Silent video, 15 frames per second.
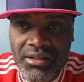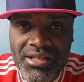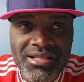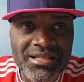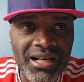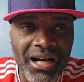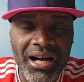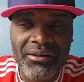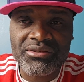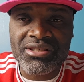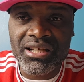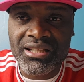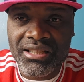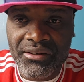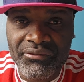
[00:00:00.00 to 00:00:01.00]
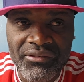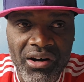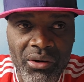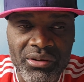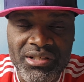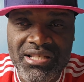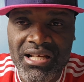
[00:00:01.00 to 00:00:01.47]
He's not a centre
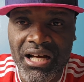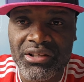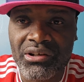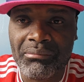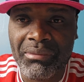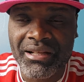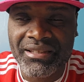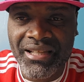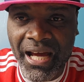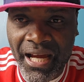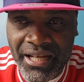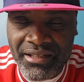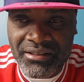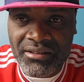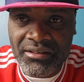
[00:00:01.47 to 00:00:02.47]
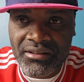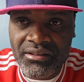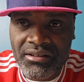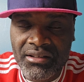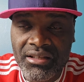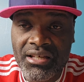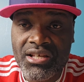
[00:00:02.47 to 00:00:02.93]
forward. He's not a number 9.
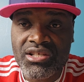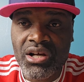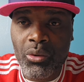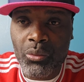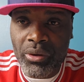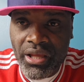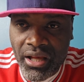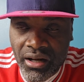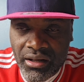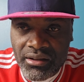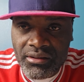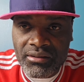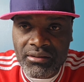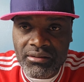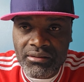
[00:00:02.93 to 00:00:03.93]
He's a winger.